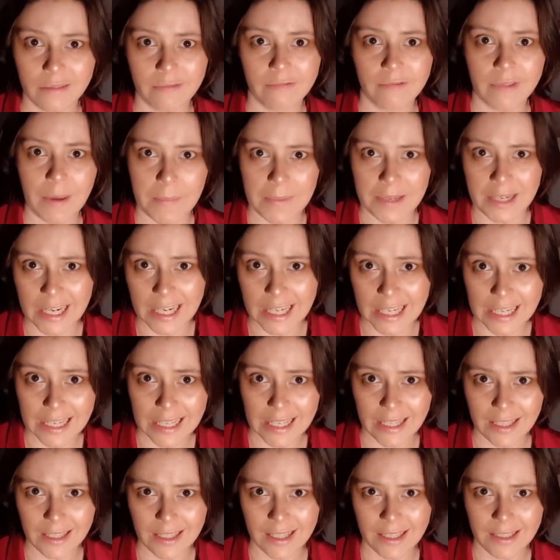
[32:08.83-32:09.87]

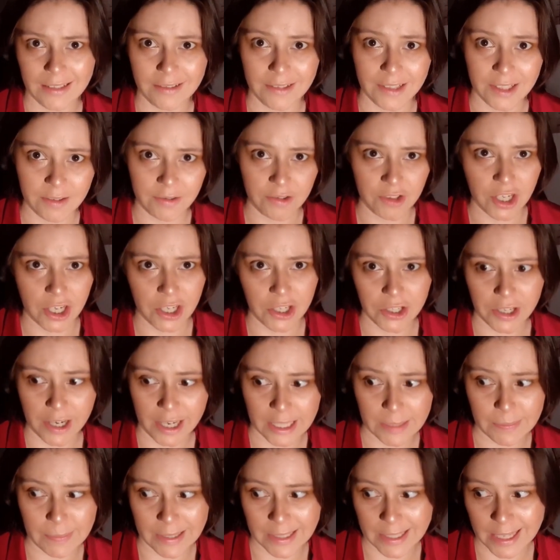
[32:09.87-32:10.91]
femininity and gendered
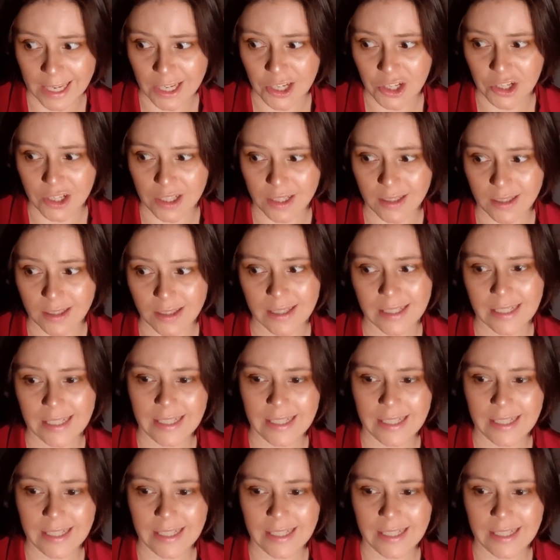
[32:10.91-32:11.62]
expectations,